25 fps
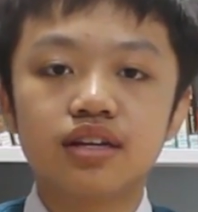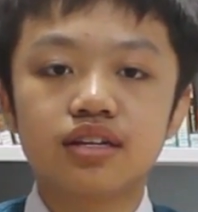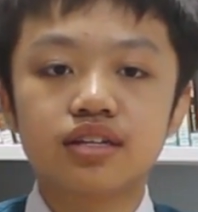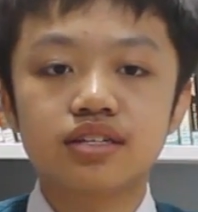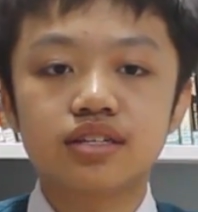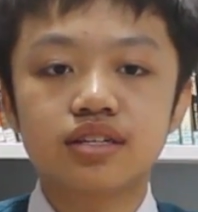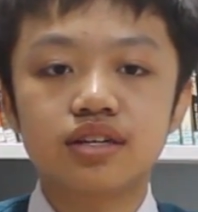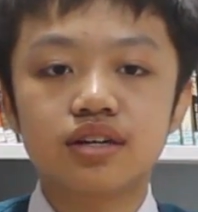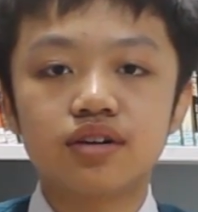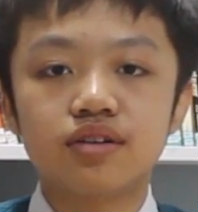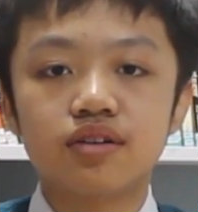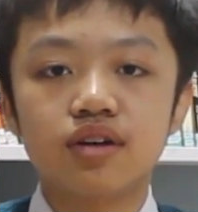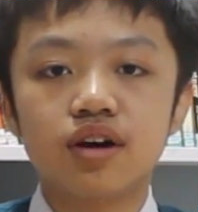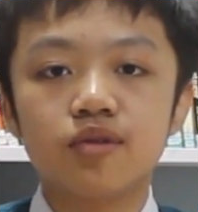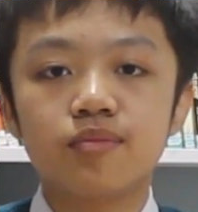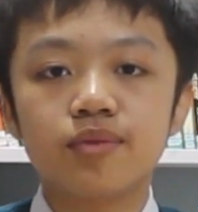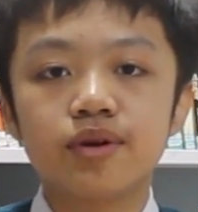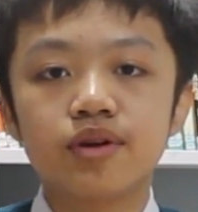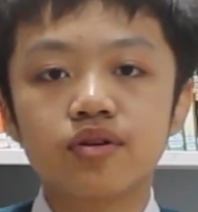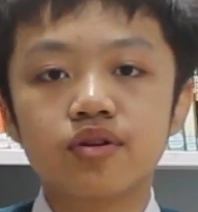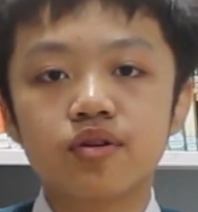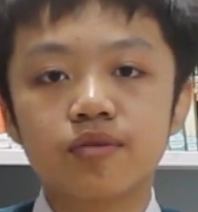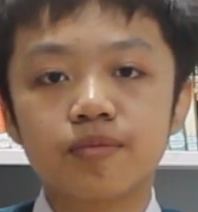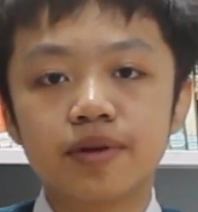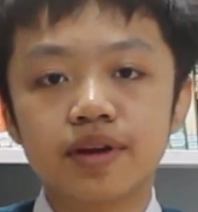So I'll
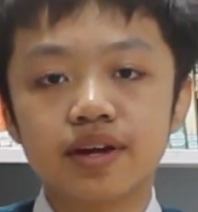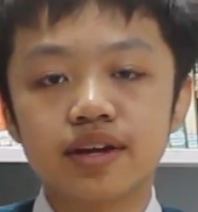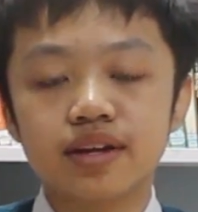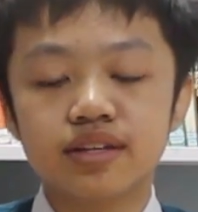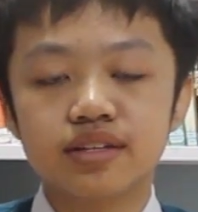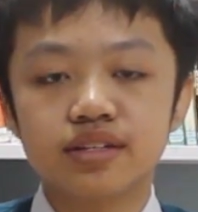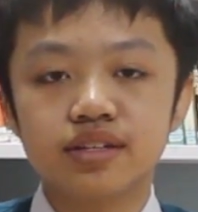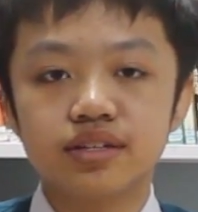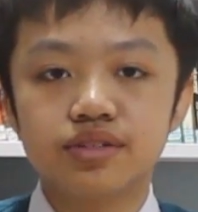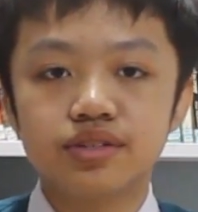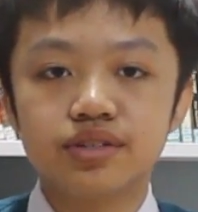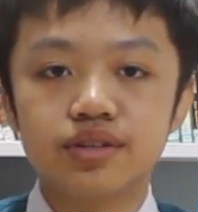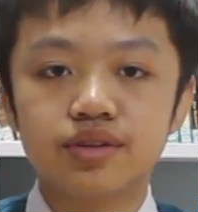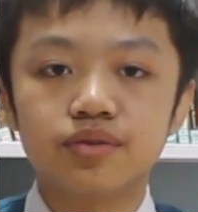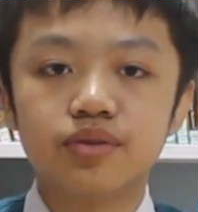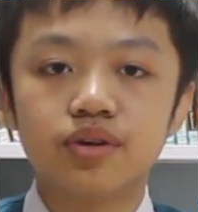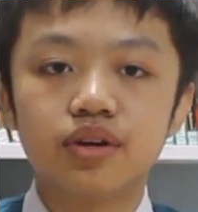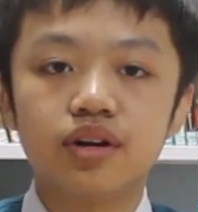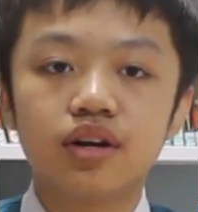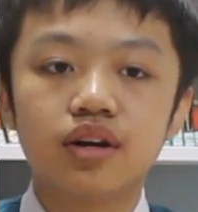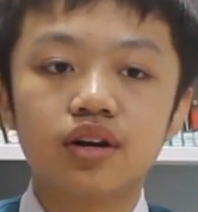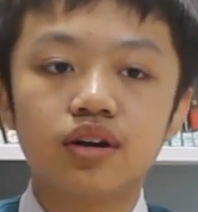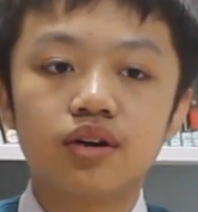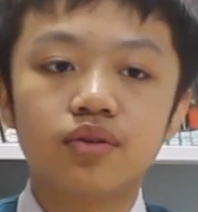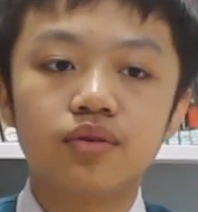be grouping it into
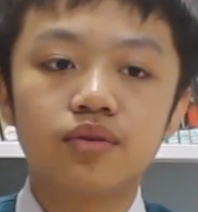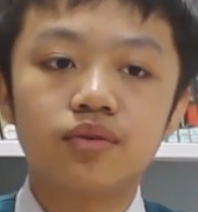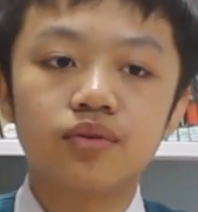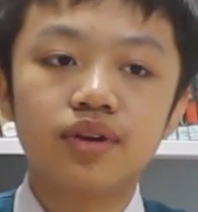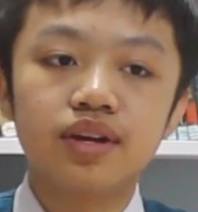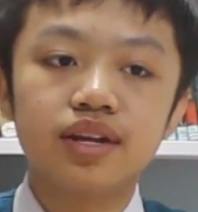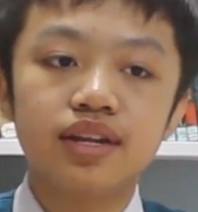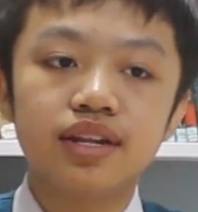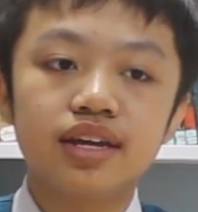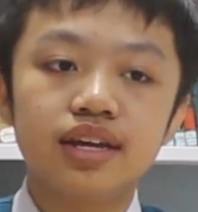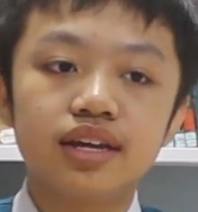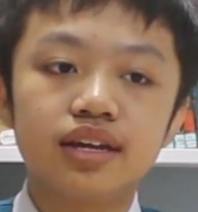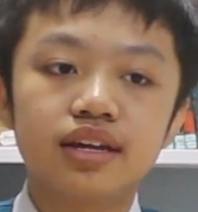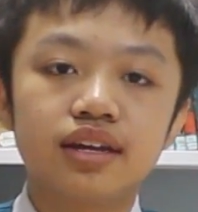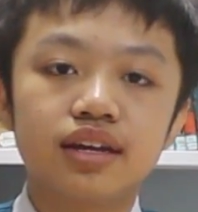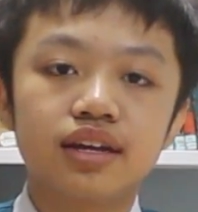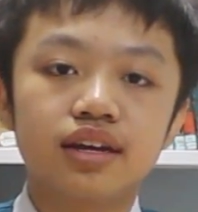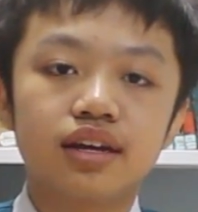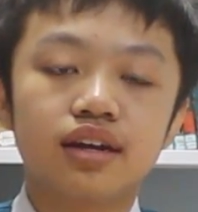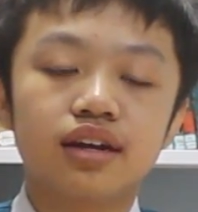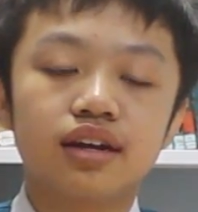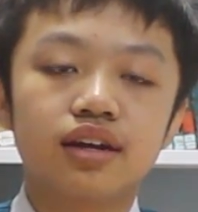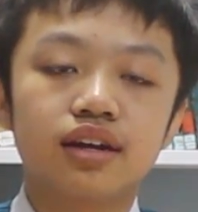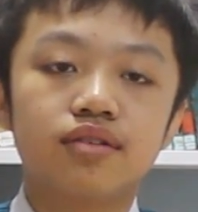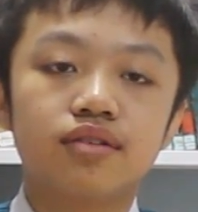two:
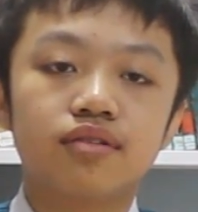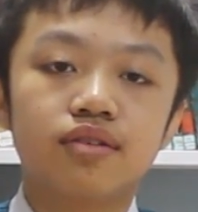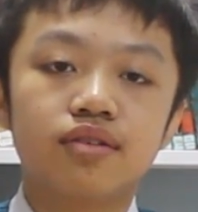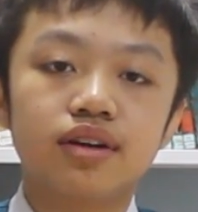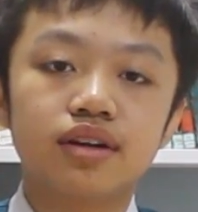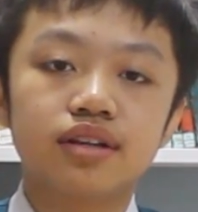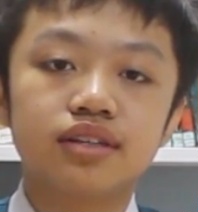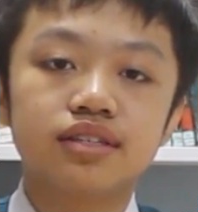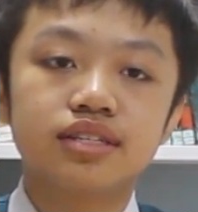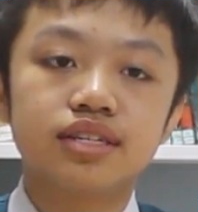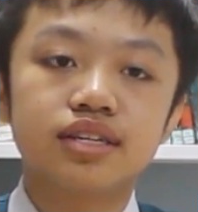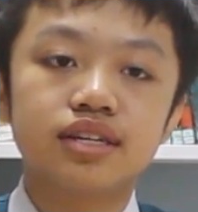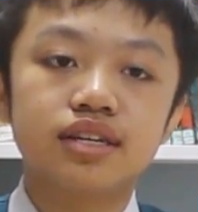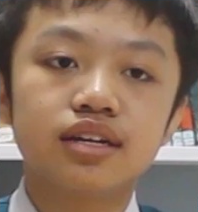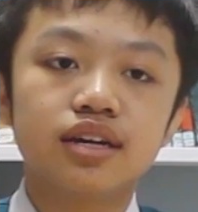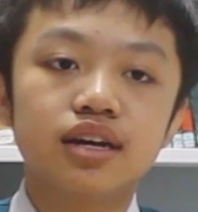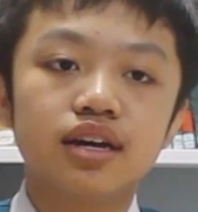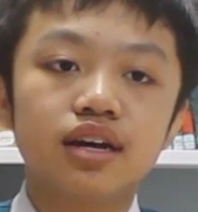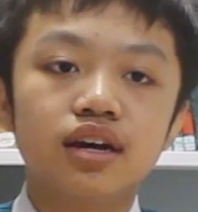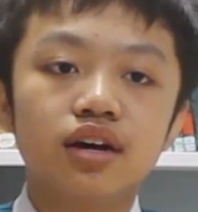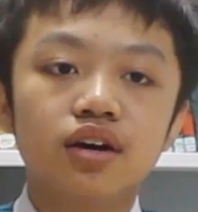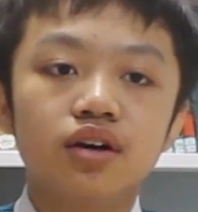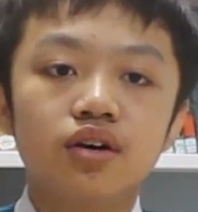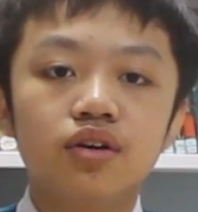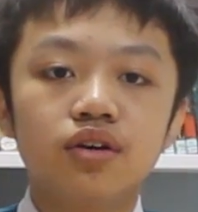reading and writing,
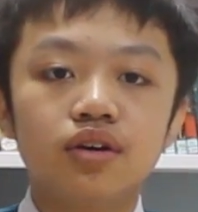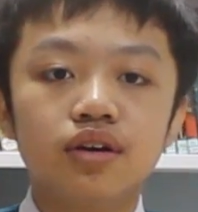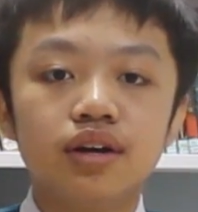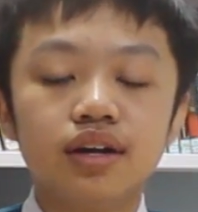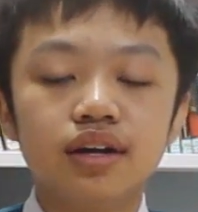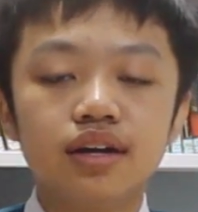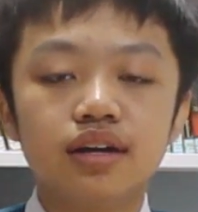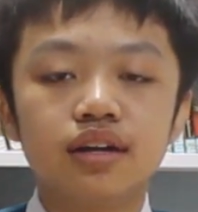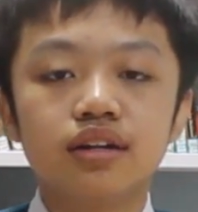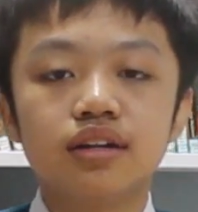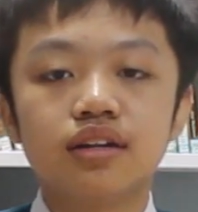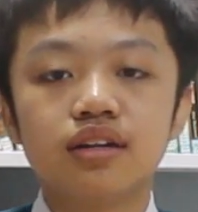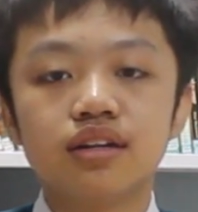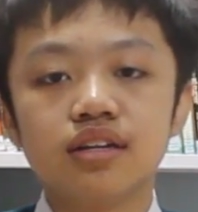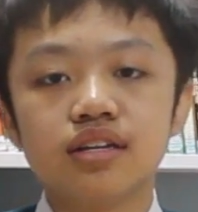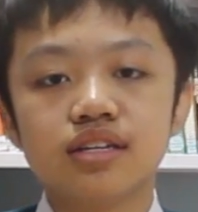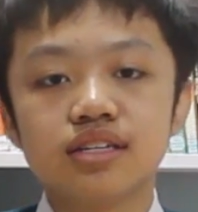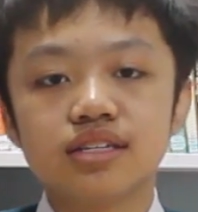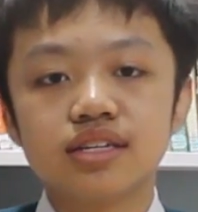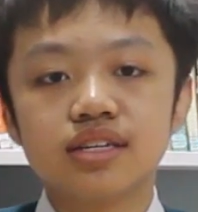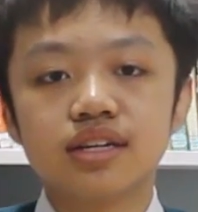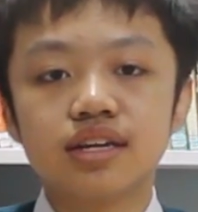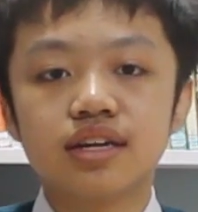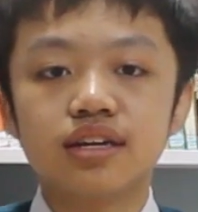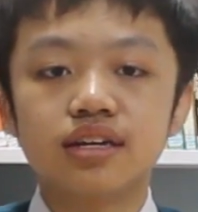and
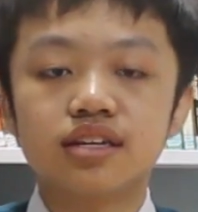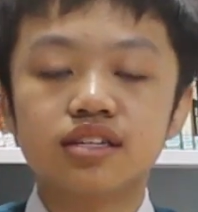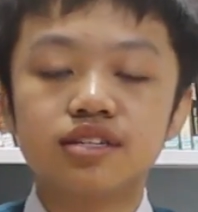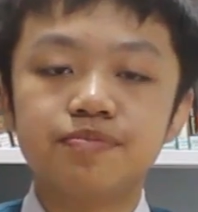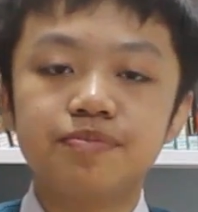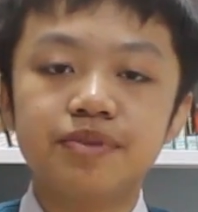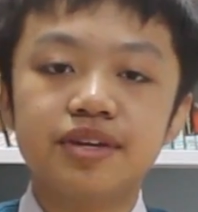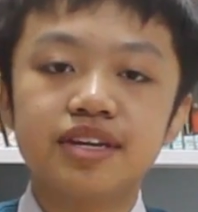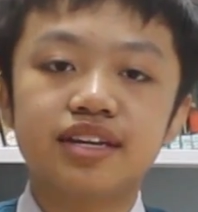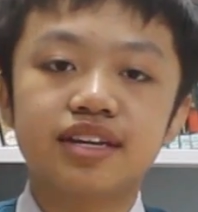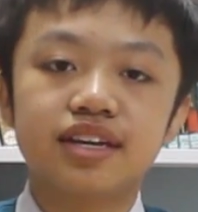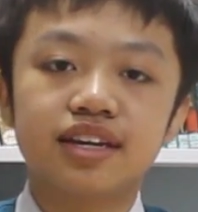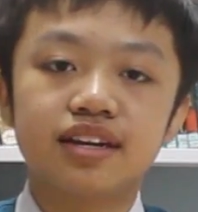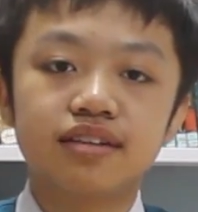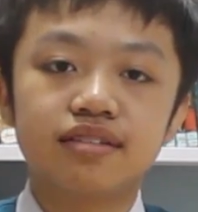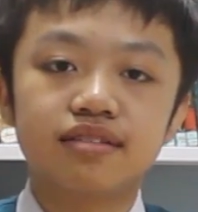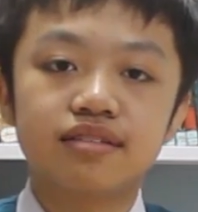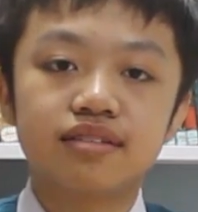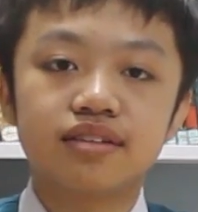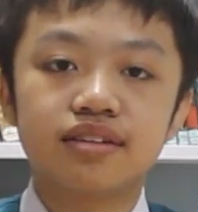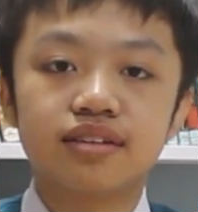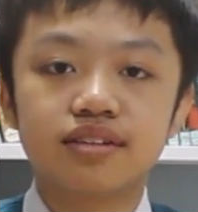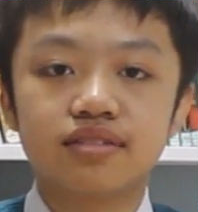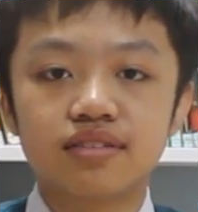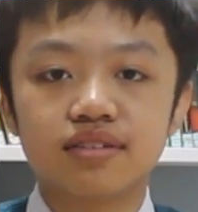listening and speaking,
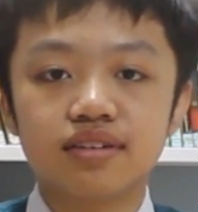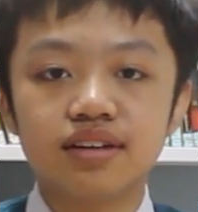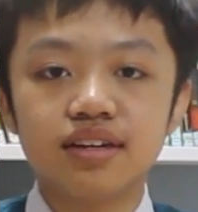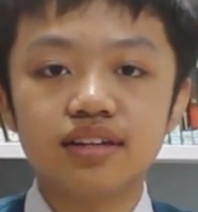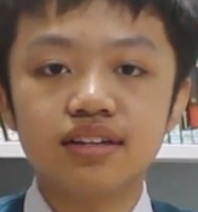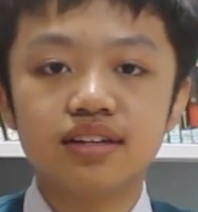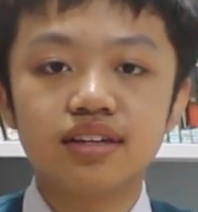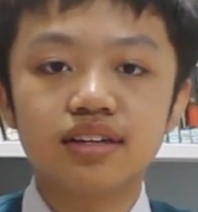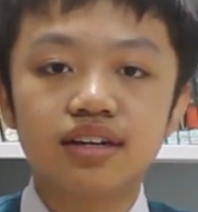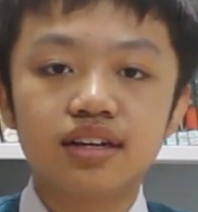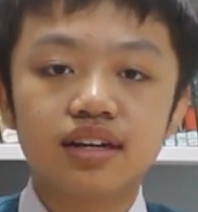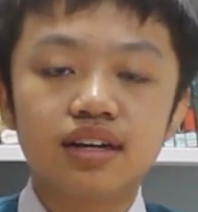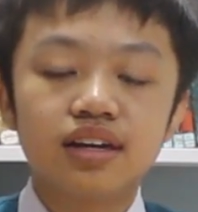right?